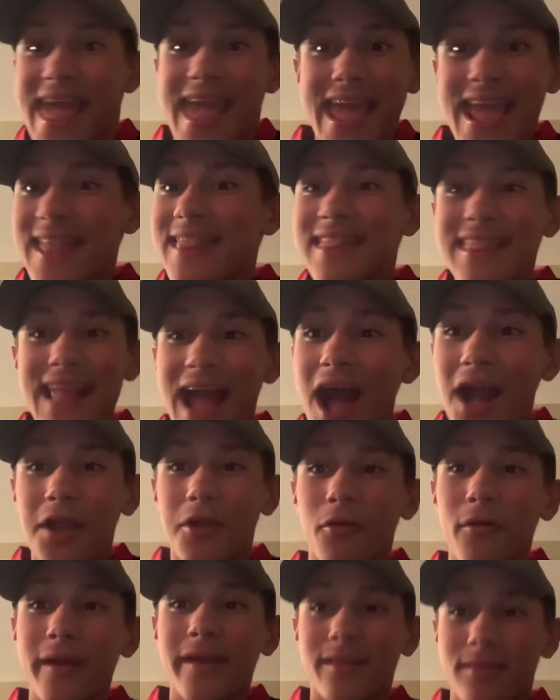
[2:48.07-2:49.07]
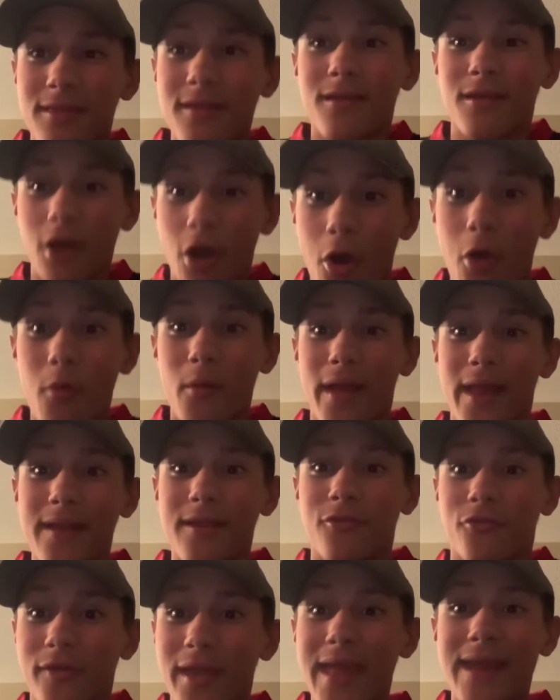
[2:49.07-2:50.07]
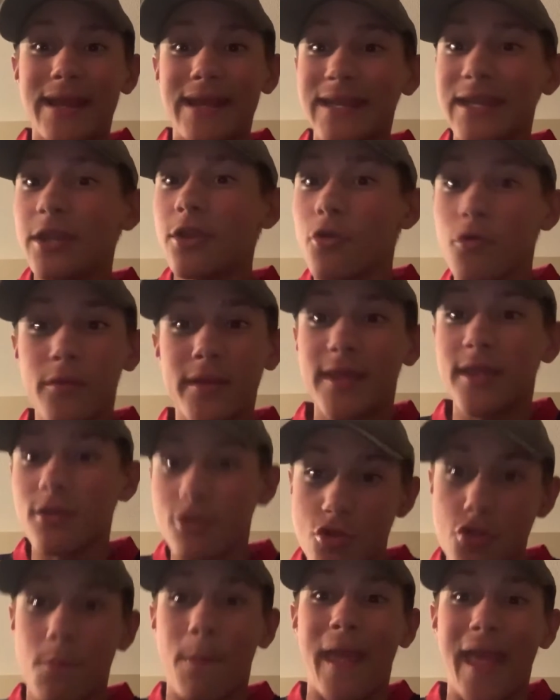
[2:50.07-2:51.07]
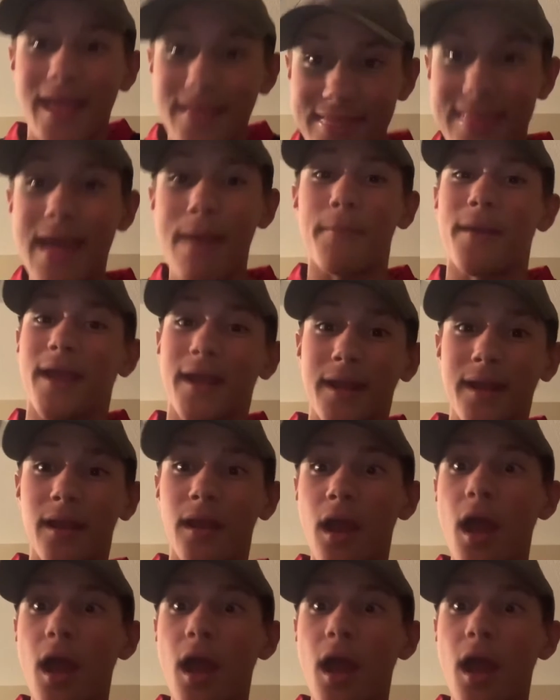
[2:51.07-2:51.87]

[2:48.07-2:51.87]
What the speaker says: it's not going to go and create a new huge pandemic.